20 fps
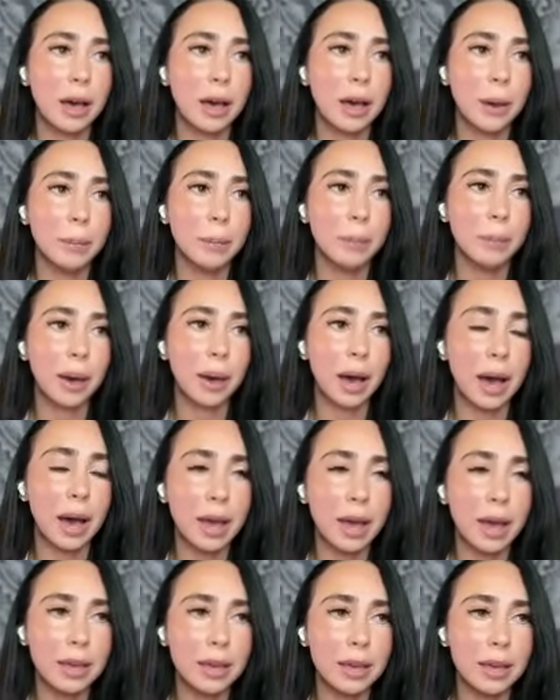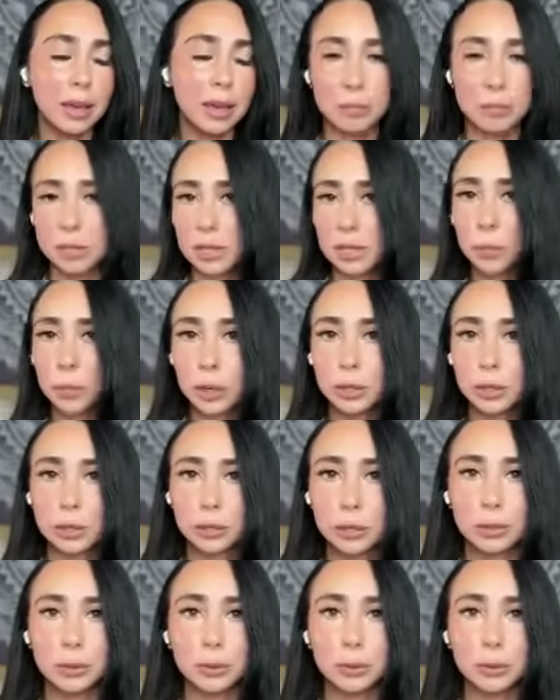I am
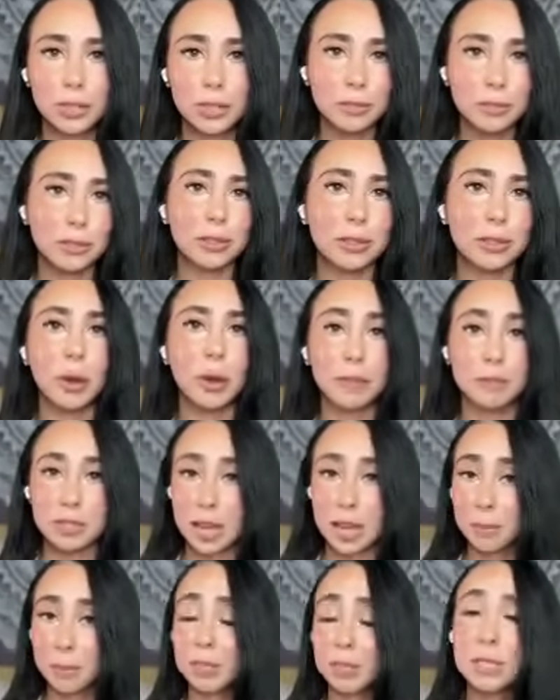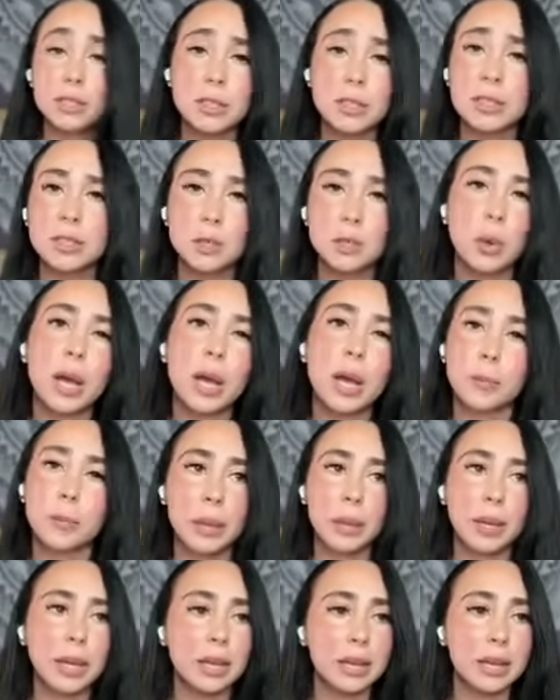someone who, even though I've tapped into this quite a
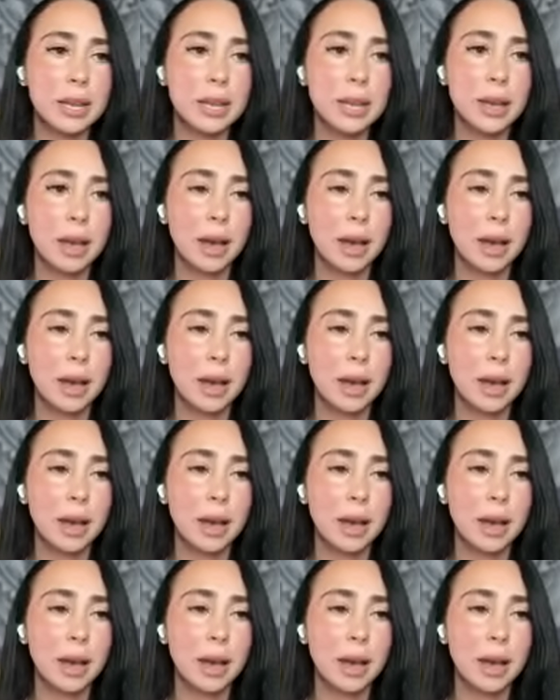bit,